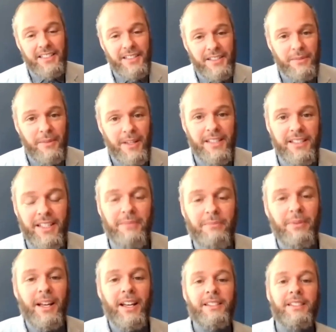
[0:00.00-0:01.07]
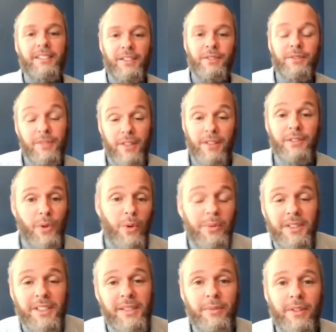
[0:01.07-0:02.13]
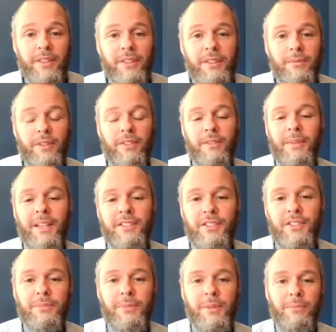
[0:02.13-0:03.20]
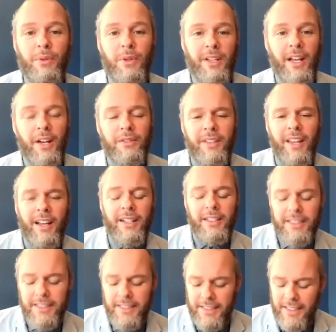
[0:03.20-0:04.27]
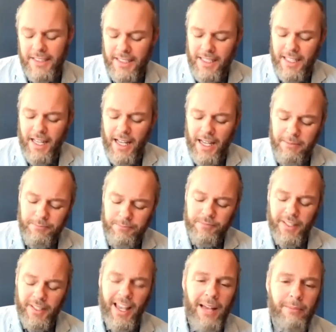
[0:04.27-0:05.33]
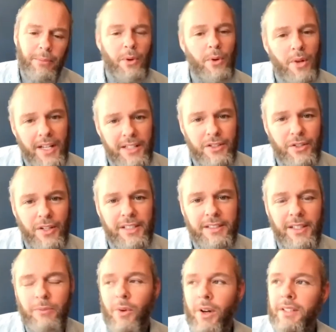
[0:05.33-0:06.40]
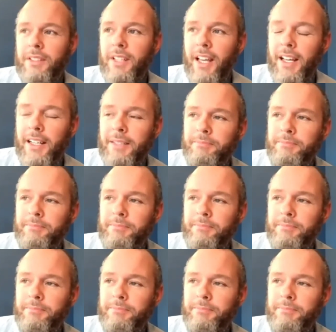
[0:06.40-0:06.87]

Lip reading: had an amazing impact, globally with the message he's been putting out there. Kambo, interesting one,